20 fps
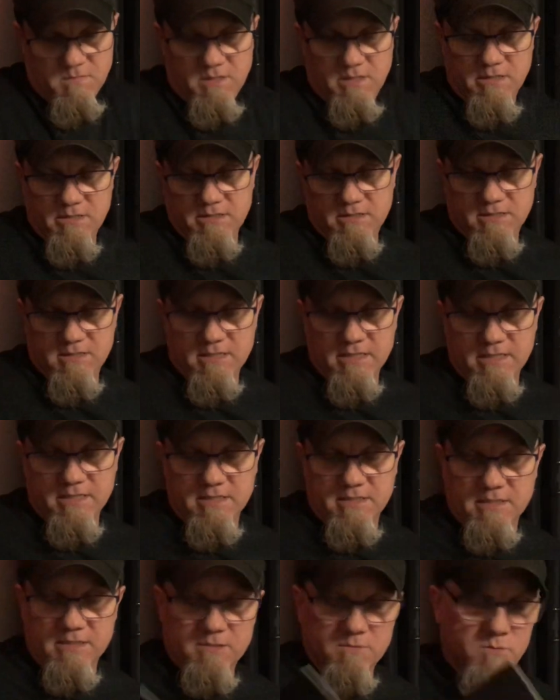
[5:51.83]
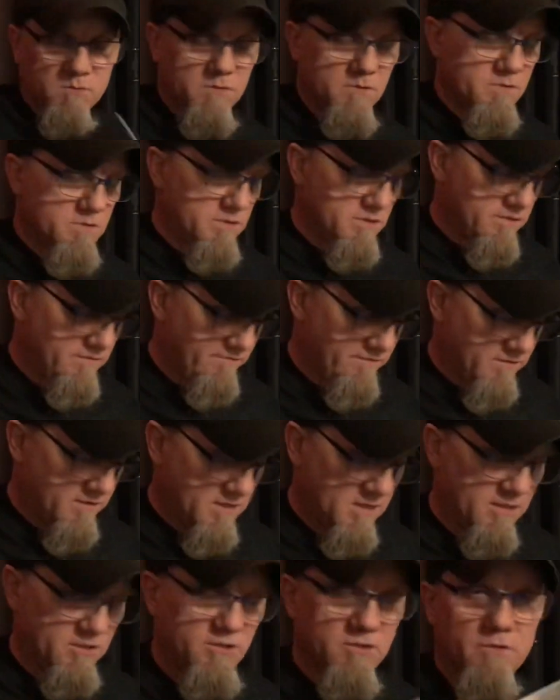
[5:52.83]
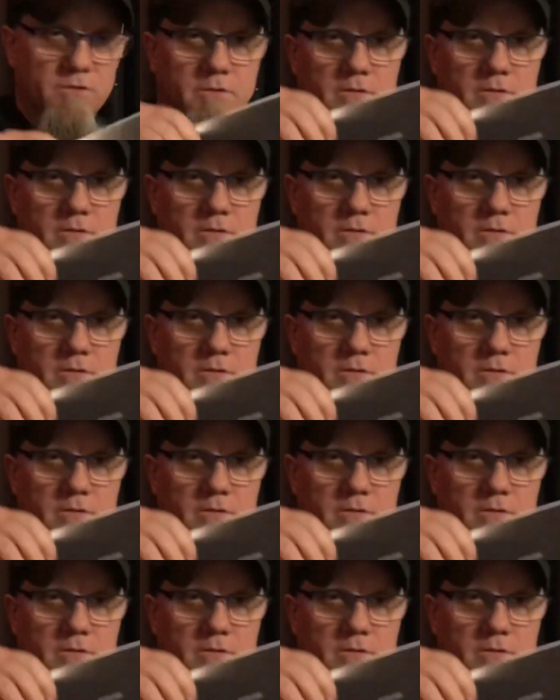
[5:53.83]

inside this one, you've got your